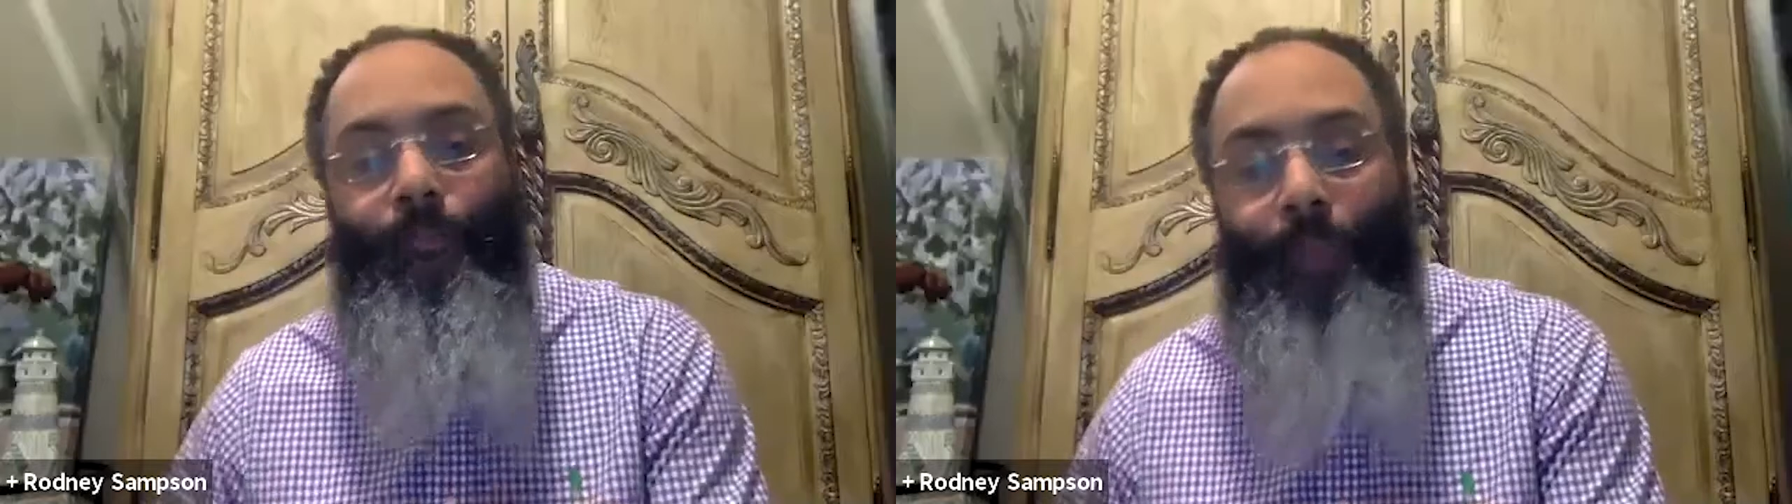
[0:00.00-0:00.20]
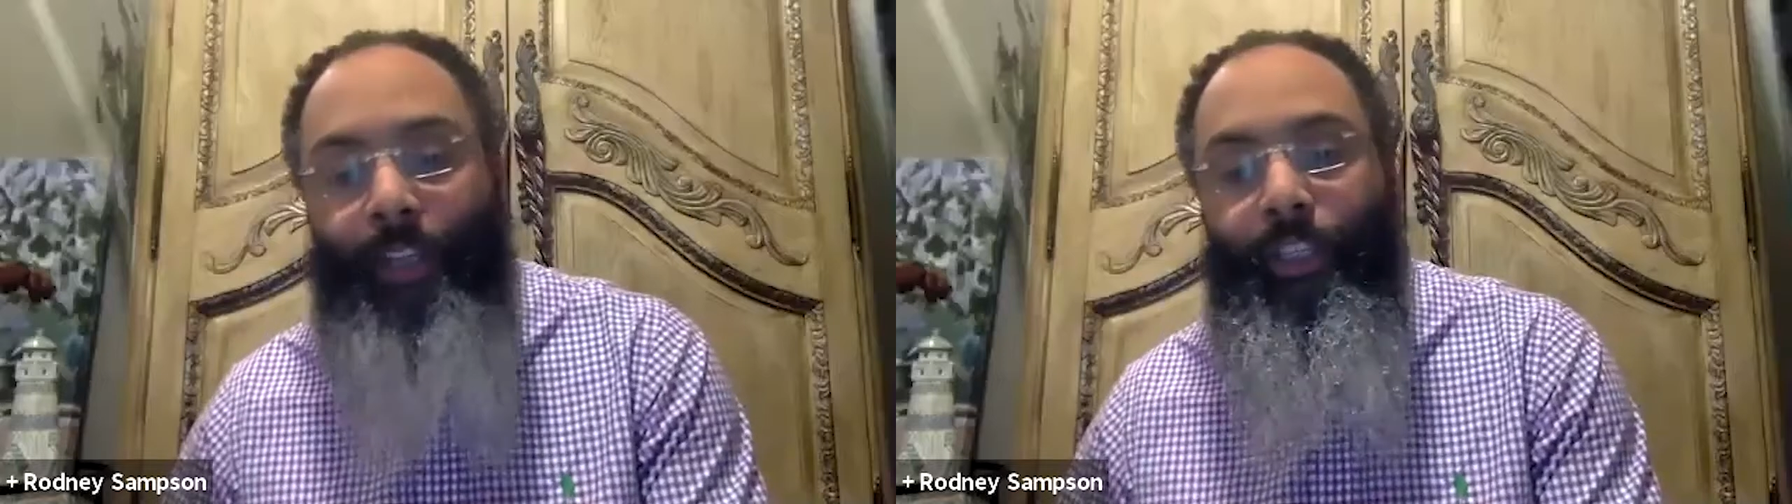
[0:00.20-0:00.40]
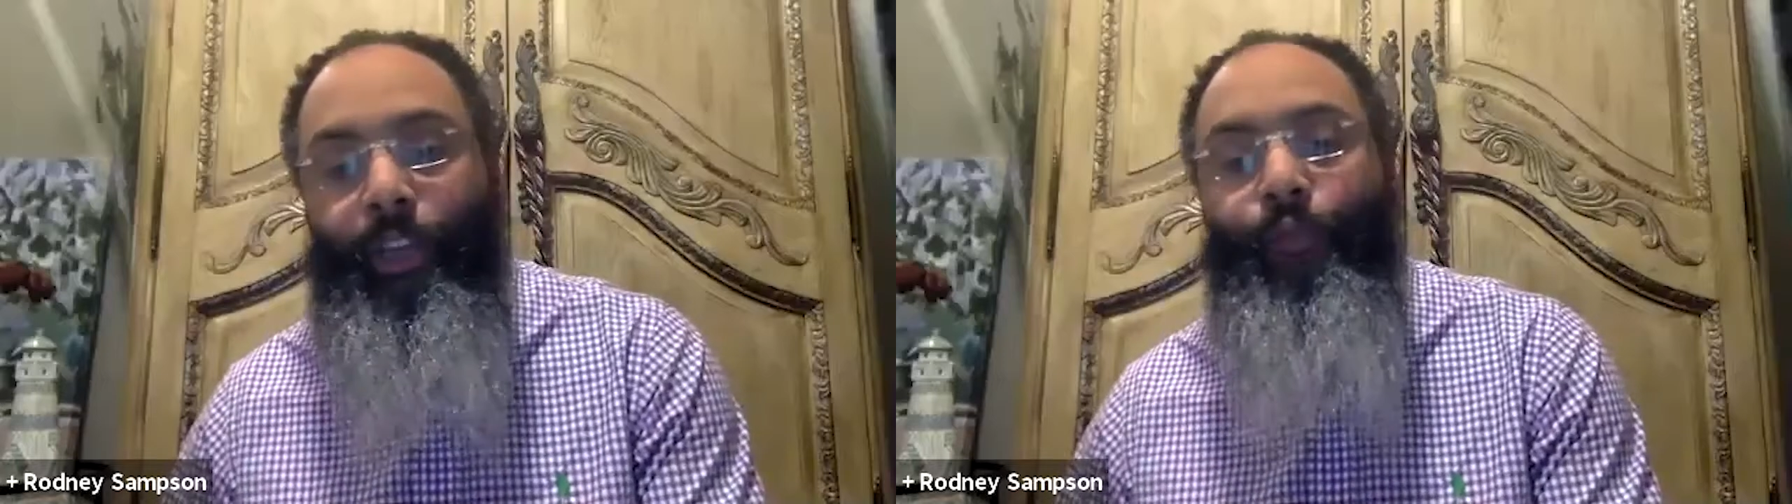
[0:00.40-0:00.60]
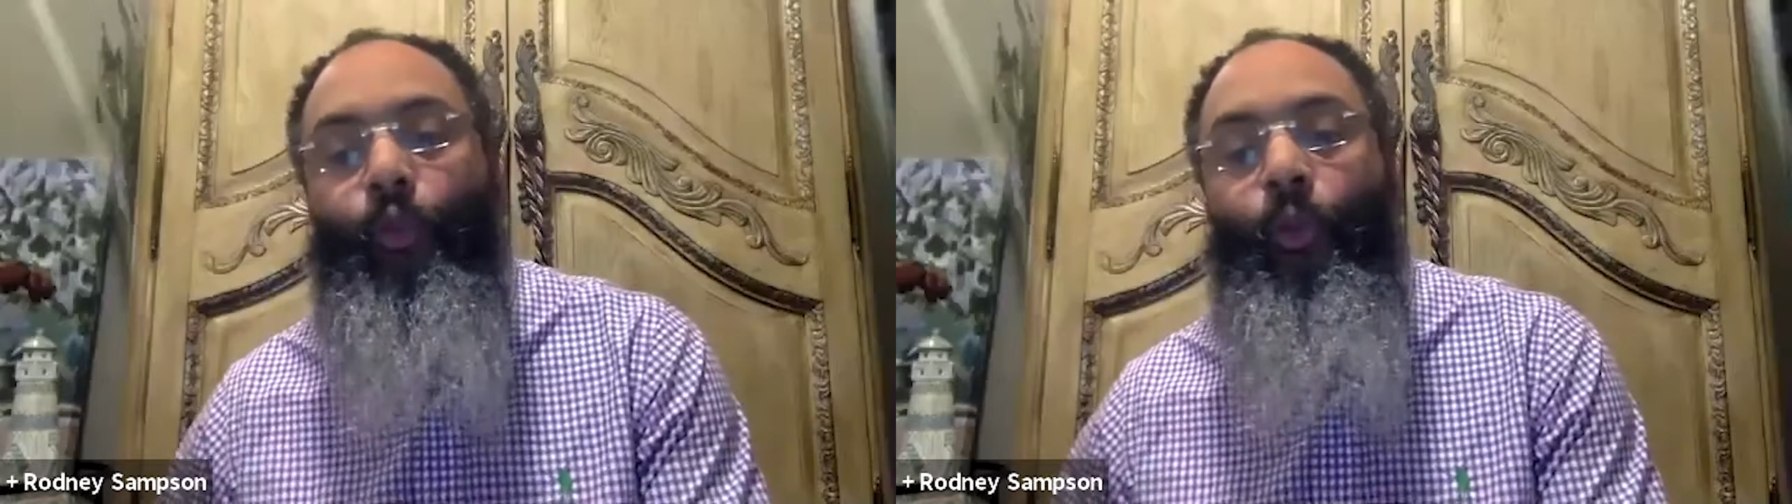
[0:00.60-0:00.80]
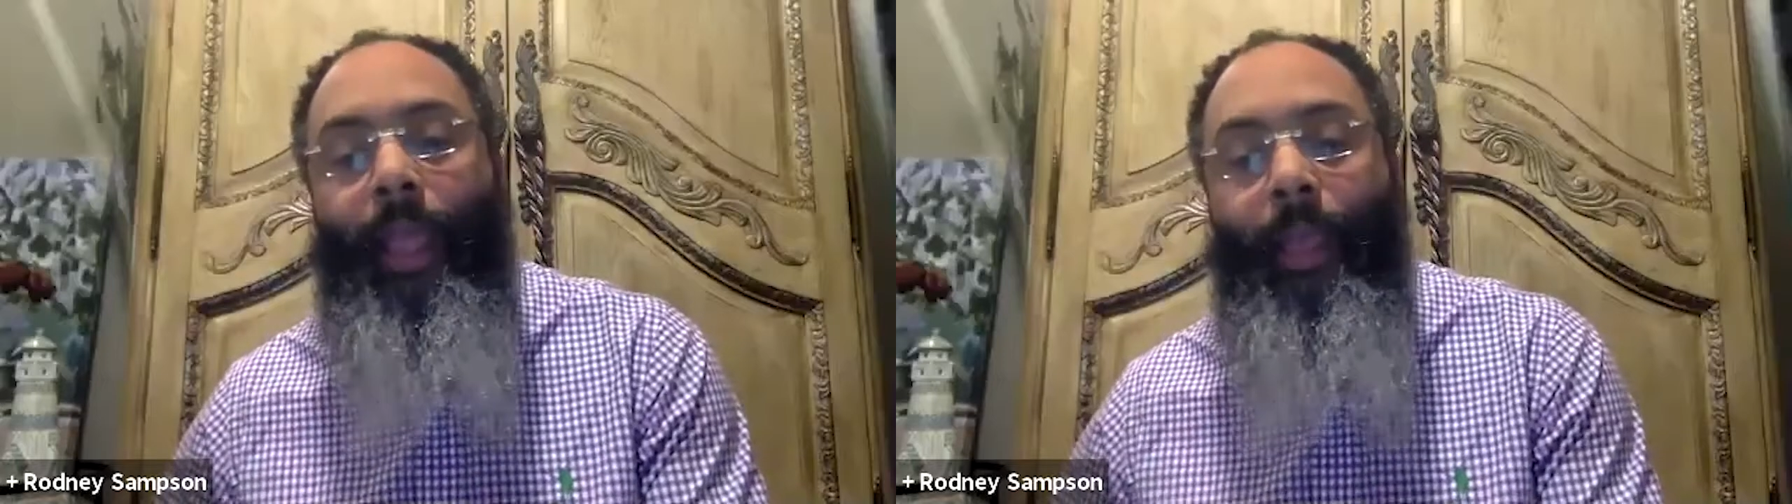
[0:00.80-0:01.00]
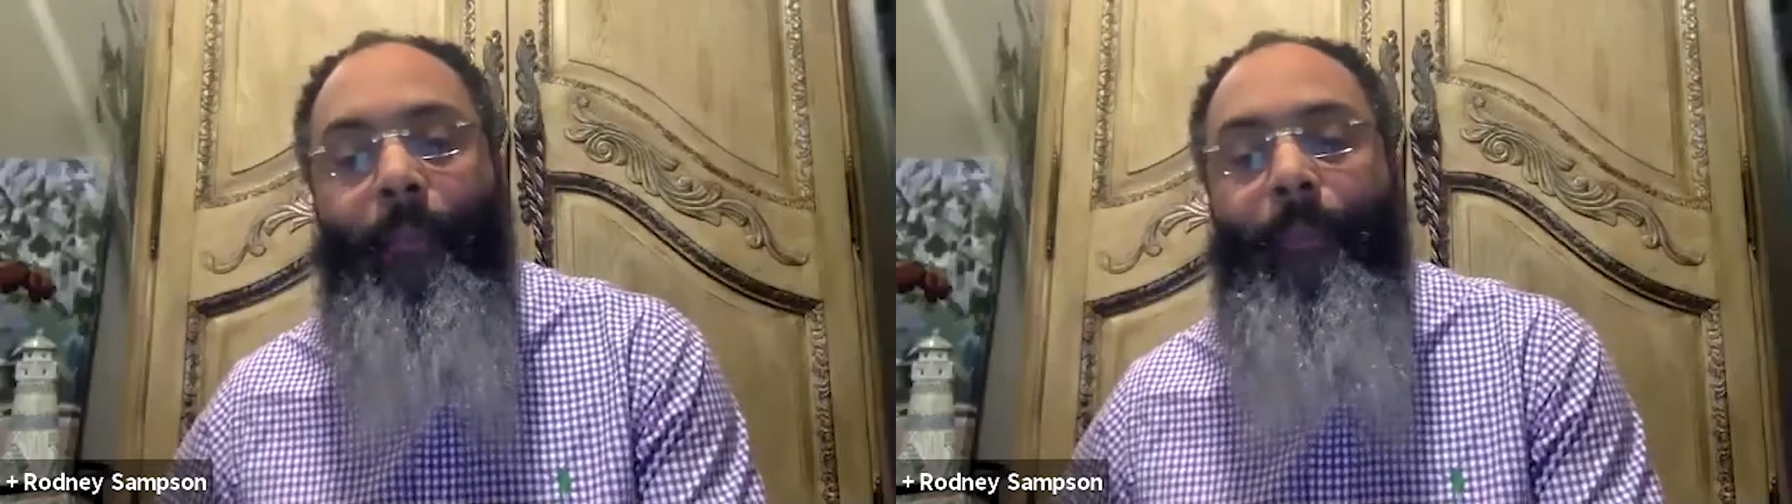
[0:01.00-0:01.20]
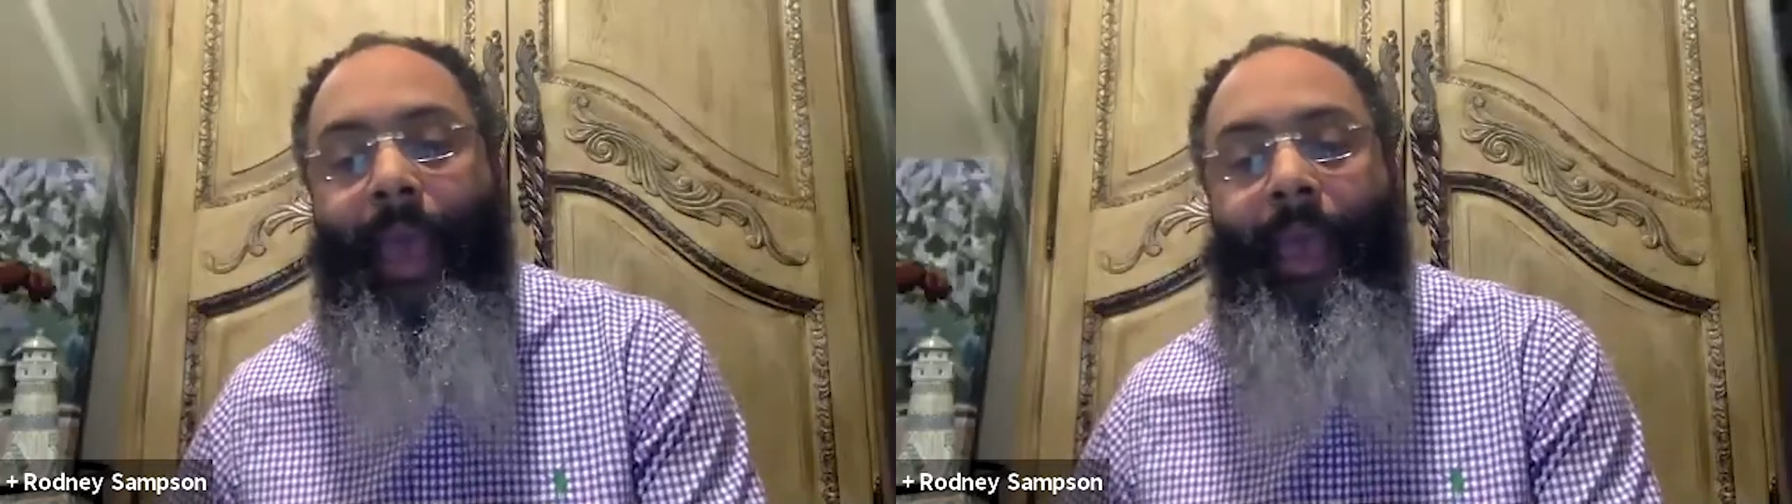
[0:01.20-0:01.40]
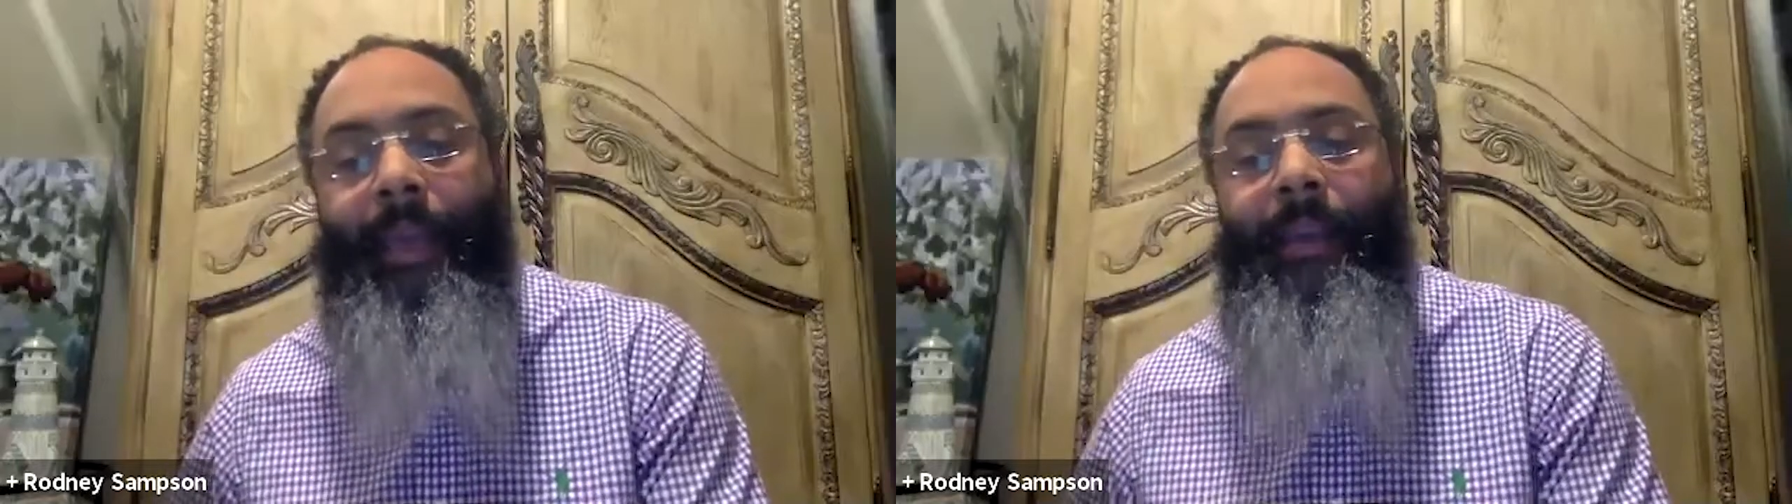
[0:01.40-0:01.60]
budgeted for
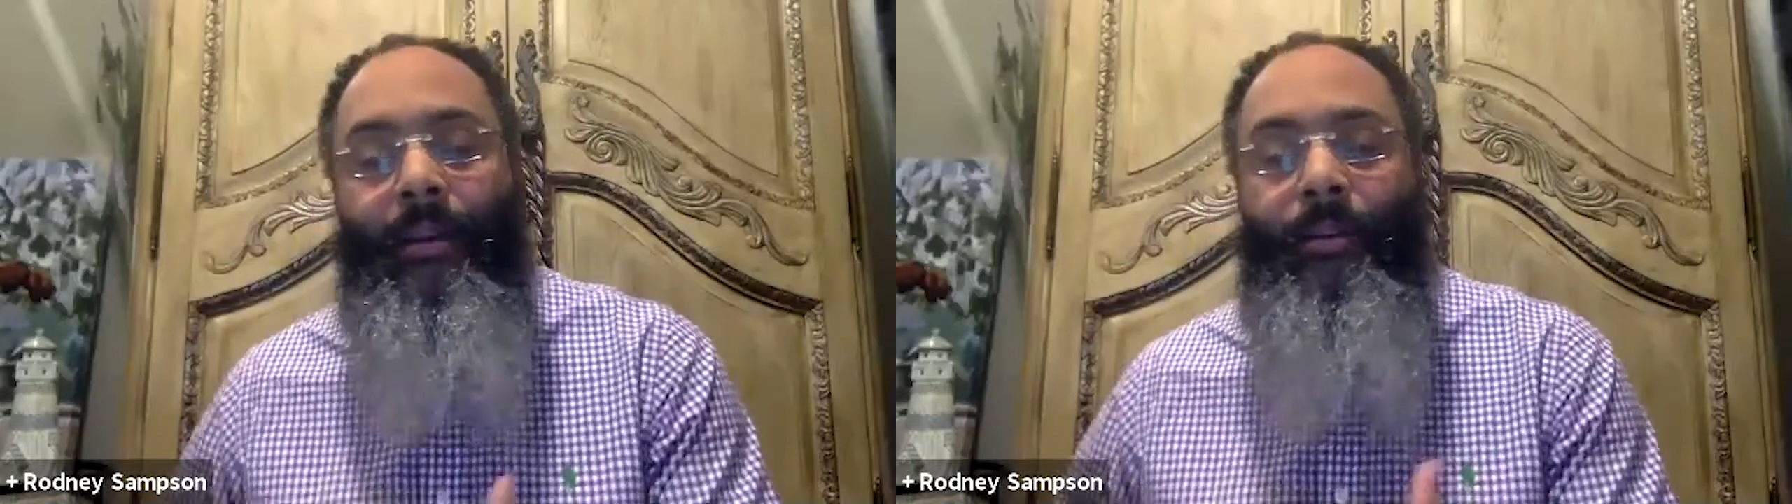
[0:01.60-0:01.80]
impact,